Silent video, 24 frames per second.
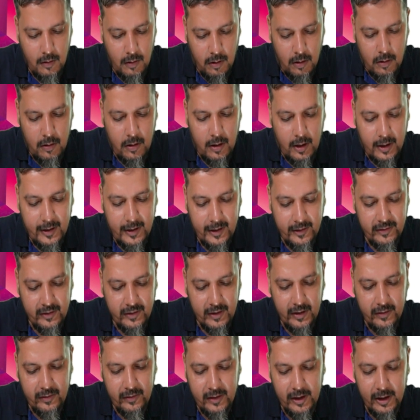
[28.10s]
under
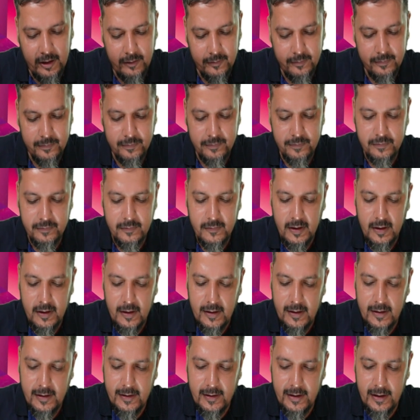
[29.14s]
GST,
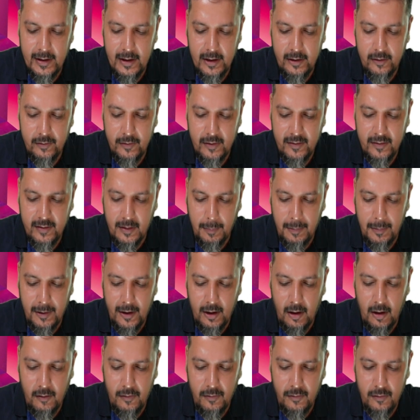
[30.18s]
deals with supply
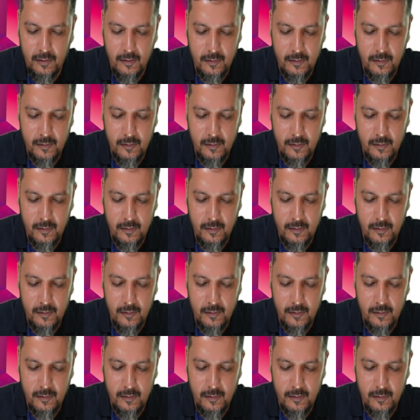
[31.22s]
of